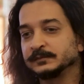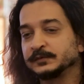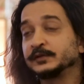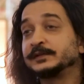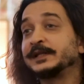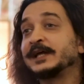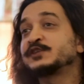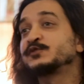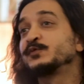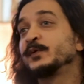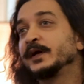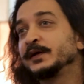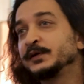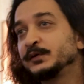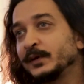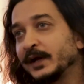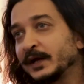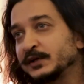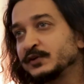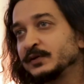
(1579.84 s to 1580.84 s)
So that's where
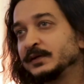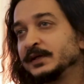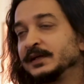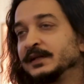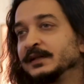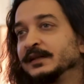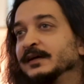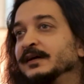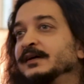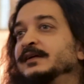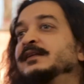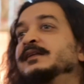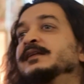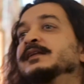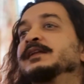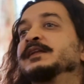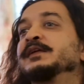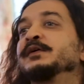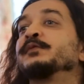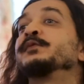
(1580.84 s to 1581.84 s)
you actually
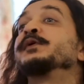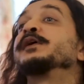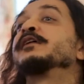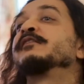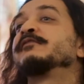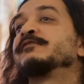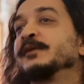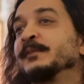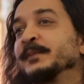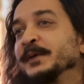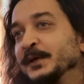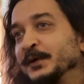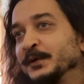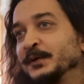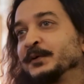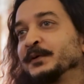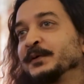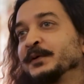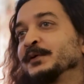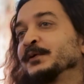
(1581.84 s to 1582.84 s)
learn the real
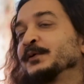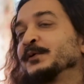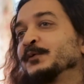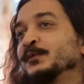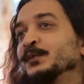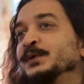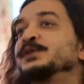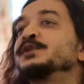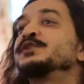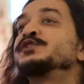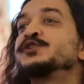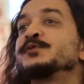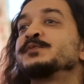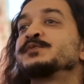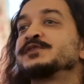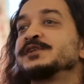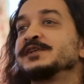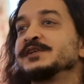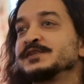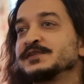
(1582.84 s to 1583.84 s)
flamenco, with the
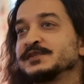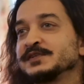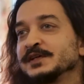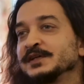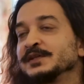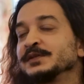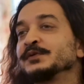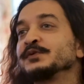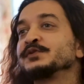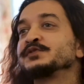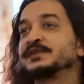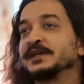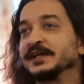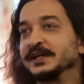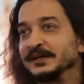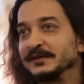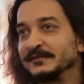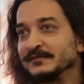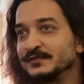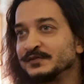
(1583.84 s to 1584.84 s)
gypsies in those
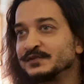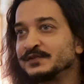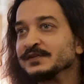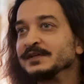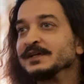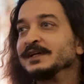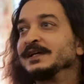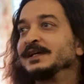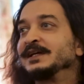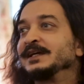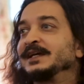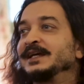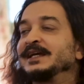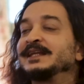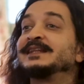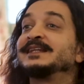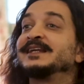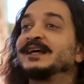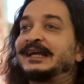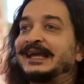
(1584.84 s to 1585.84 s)
caves,
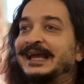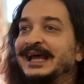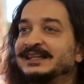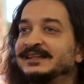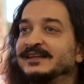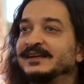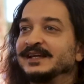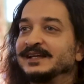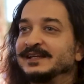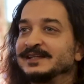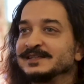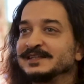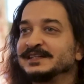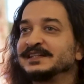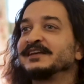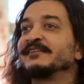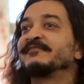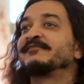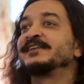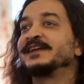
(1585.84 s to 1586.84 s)
in their gatherings,
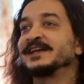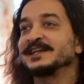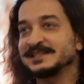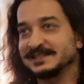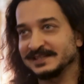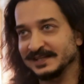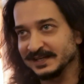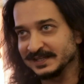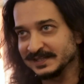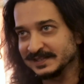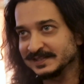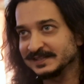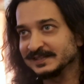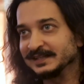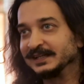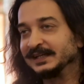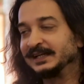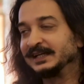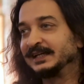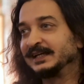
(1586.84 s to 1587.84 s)
in their fiestas.
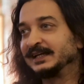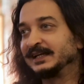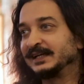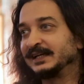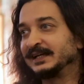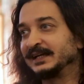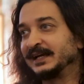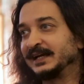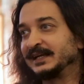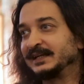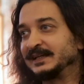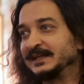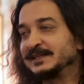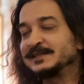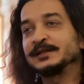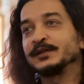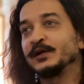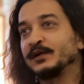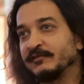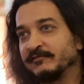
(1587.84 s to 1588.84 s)
And
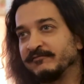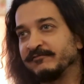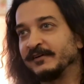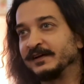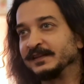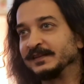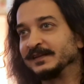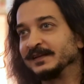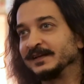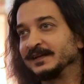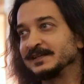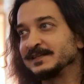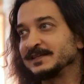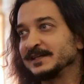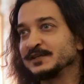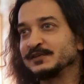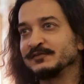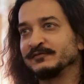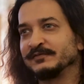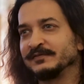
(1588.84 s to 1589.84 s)
it's a lot of fun.
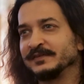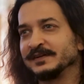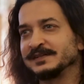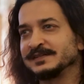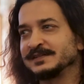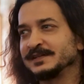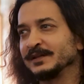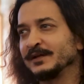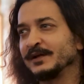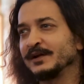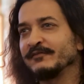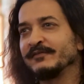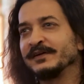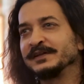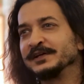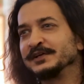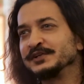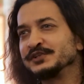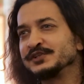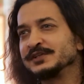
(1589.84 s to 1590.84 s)
It's a lot of
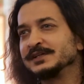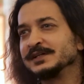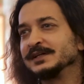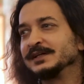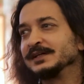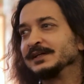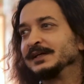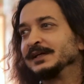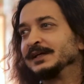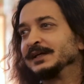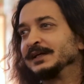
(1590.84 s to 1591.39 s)
energy.